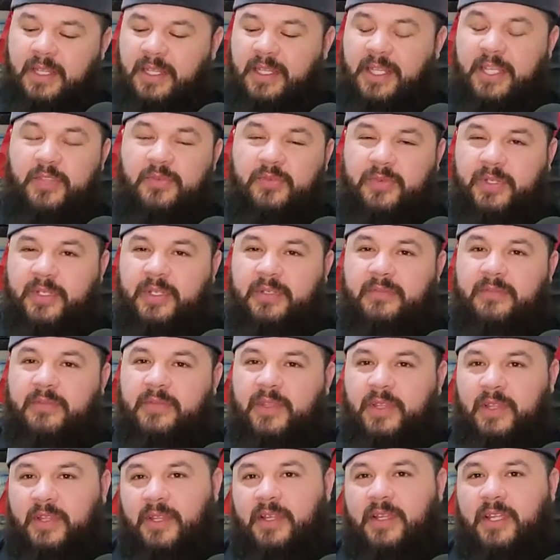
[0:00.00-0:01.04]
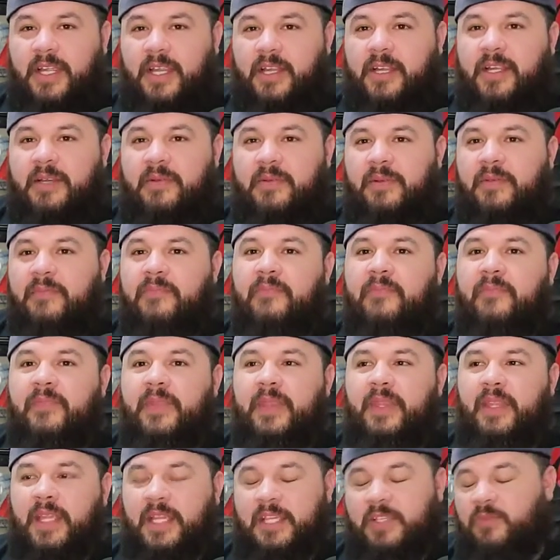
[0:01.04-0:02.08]
This one, the Hungarian,
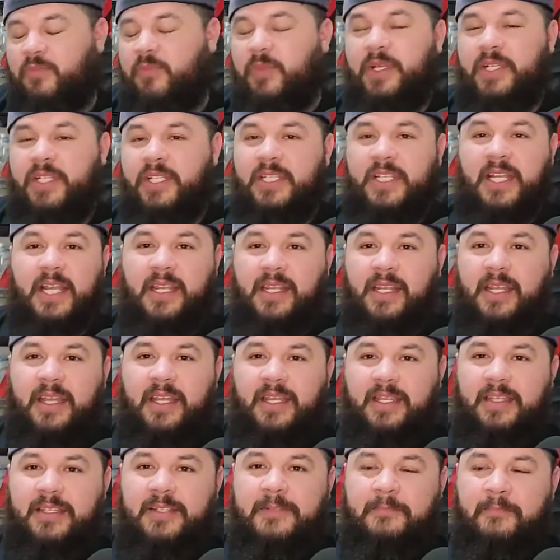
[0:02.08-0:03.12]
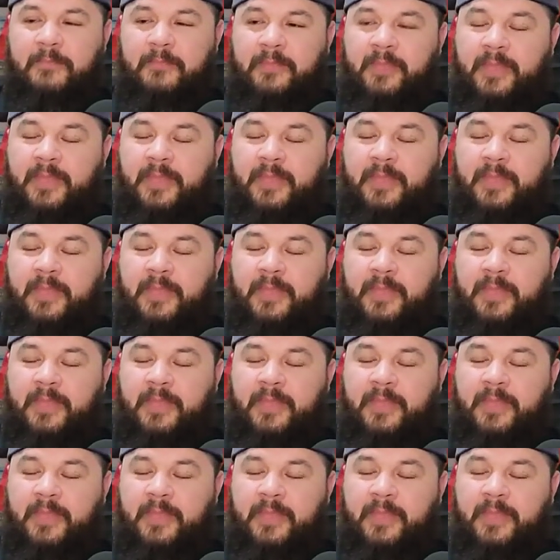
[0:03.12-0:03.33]
as much as I like it,